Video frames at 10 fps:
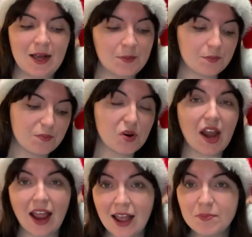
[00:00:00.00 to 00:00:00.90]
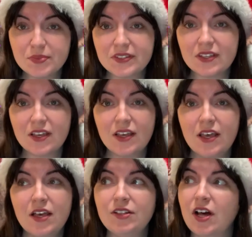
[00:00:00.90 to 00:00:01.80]
Perhaps
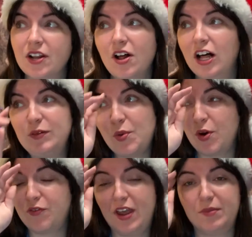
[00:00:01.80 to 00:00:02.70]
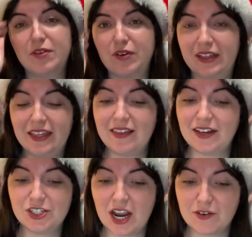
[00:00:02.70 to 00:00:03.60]
not at all more family-friendly
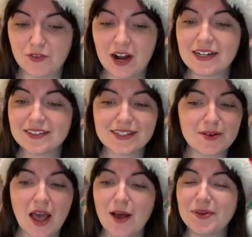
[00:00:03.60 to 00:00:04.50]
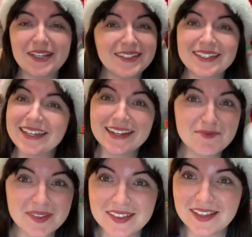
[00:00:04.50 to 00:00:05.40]
than Jack Frost, but let's see
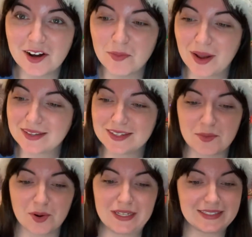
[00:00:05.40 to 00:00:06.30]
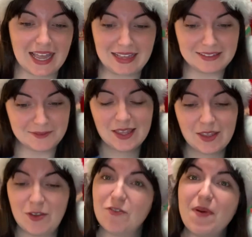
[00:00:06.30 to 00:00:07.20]
what the Letterboxd summary says.
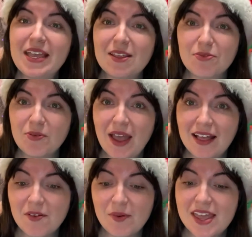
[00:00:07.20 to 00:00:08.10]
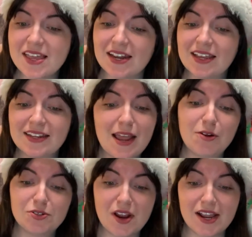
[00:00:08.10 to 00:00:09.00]
You've made it through Halloween, now
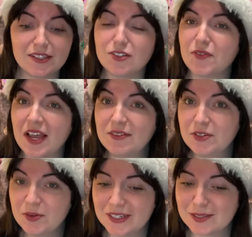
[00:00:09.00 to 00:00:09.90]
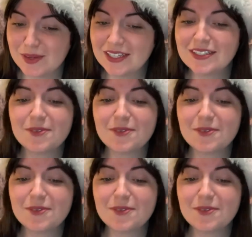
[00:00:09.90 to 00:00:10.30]
try and survive Christmas.